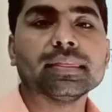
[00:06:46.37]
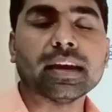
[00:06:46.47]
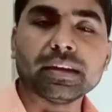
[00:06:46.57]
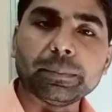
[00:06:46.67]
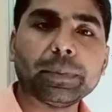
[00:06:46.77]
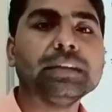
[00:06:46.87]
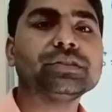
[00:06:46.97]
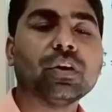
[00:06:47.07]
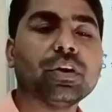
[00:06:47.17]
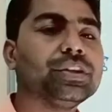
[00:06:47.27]
that
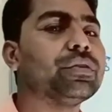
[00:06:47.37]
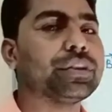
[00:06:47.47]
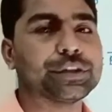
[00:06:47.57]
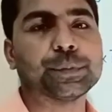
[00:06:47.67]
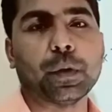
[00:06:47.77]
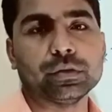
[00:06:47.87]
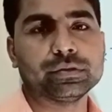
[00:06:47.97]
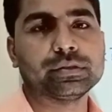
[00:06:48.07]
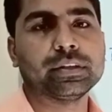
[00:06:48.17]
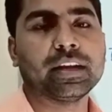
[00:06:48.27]
depends on your
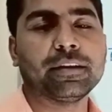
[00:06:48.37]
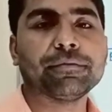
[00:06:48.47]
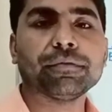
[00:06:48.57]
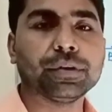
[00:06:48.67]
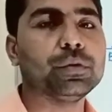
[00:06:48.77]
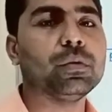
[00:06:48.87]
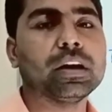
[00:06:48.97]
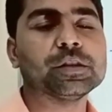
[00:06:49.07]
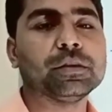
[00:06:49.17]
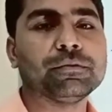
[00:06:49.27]
response. If you
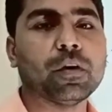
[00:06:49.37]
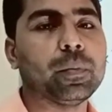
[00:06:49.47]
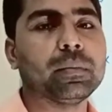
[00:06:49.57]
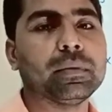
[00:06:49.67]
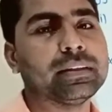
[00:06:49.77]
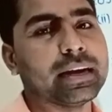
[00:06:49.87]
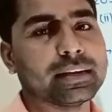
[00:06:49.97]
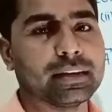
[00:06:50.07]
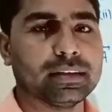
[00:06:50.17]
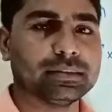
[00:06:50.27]
are informing me
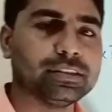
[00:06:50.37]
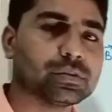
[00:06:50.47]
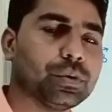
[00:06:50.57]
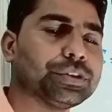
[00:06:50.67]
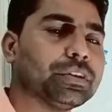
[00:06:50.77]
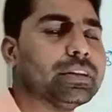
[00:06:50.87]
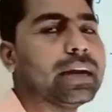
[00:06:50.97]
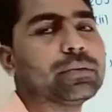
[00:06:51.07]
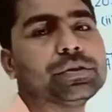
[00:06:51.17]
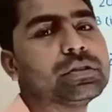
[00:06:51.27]
that this question,
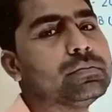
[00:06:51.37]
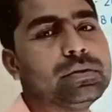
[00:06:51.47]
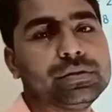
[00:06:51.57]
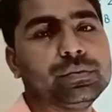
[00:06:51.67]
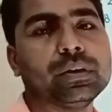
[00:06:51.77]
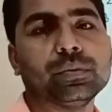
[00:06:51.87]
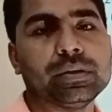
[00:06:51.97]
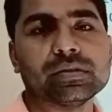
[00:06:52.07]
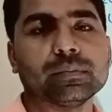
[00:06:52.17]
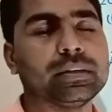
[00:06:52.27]
that question, means you are
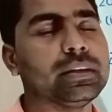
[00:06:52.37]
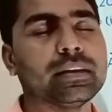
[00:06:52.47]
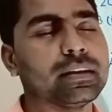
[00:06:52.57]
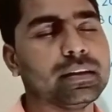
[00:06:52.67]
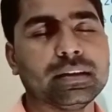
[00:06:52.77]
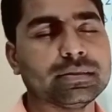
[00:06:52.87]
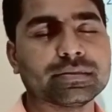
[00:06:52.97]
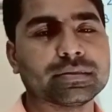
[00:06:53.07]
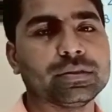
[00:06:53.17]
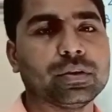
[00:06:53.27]
doing something
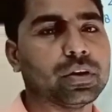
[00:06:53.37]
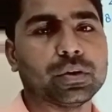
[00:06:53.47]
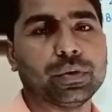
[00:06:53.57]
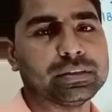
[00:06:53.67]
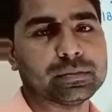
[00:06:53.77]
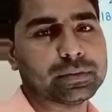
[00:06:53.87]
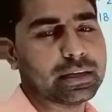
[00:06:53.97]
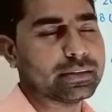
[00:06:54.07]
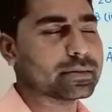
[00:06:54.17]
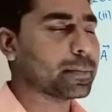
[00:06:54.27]
else, you are not doing
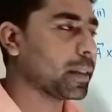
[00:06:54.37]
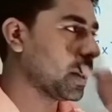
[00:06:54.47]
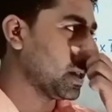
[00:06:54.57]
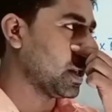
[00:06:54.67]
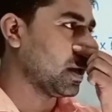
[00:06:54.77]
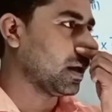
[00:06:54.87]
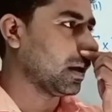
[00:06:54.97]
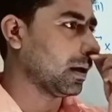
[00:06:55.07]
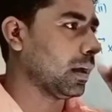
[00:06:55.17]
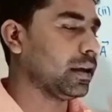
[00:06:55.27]
something else.
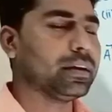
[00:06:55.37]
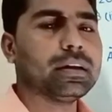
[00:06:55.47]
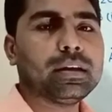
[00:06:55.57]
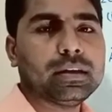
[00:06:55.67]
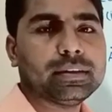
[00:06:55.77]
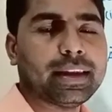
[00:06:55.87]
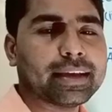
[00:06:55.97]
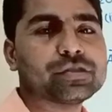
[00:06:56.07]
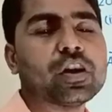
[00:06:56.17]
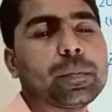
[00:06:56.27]
And the
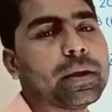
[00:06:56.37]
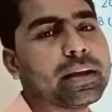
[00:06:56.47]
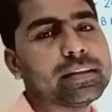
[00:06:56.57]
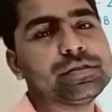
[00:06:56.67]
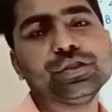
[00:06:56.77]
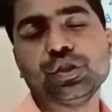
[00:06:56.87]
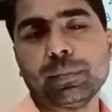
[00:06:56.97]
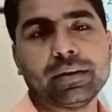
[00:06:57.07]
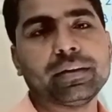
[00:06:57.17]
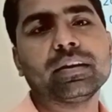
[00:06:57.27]
next topic is
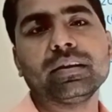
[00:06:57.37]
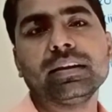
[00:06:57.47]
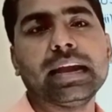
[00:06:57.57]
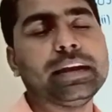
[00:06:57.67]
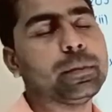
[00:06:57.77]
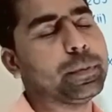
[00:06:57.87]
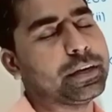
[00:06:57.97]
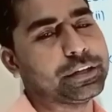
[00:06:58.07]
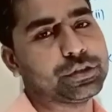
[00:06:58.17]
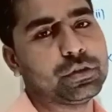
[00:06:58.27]
geometrical
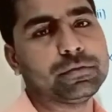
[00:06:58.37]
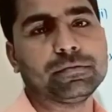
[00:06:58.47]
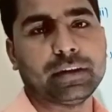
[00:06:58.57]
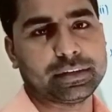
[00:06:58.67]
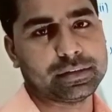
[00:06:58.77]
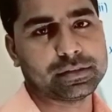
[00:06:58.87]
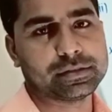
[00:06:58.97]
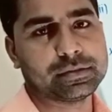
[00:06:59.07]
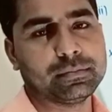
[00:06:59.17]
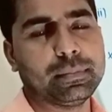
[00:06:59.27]
interpretation of
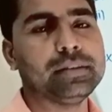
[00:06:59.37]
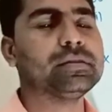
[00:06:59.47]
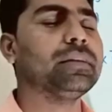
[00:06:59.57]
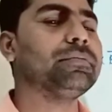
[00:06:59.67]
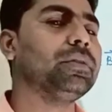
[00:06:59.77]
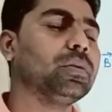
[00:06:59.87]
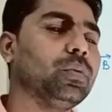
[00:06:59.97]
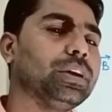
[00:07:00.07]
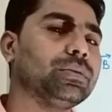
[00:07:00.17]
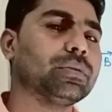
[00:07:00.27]
vectors. Means if we are
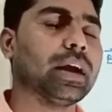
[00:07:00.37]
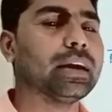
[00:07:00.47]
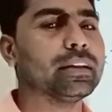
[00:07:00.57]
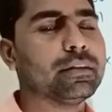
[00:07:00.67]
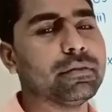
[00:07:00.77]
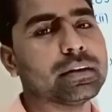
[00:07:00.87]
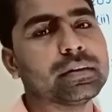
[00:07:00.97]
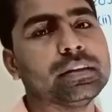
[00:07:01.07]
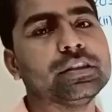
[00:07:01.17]
going to write the vector